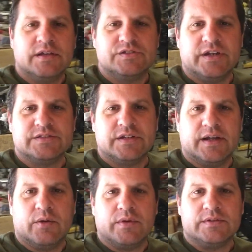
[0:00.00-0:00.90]
Jason and
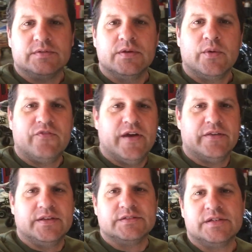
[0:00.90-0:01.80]
I, we, we
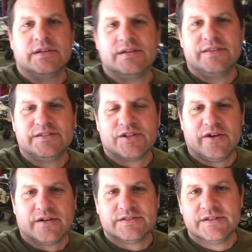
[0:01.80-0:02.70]
found these, these
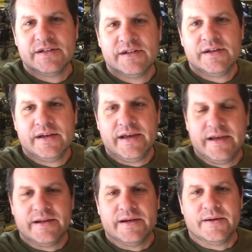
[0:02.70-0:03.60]
karts
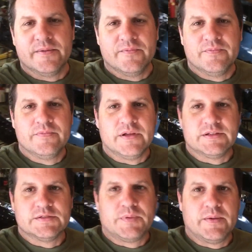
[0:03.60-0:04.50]
and um, thought
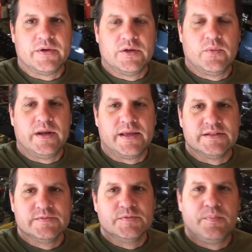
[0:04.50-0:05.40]
that's probably a good way to get
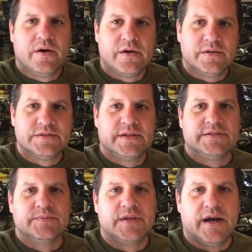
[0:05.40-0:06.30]
some parts, get
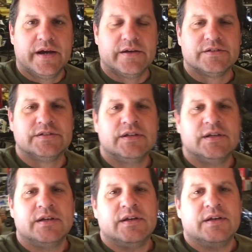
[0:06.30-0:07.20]
some tires,
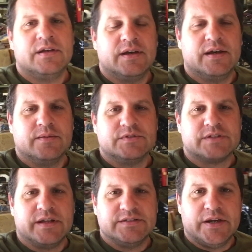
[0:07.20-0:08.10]
um, just
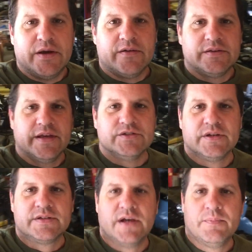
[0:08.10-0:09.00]
kind of see how everything's
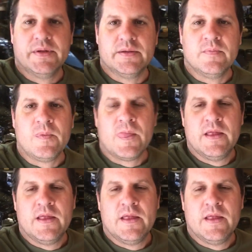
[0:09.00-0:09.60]
hooked up in them.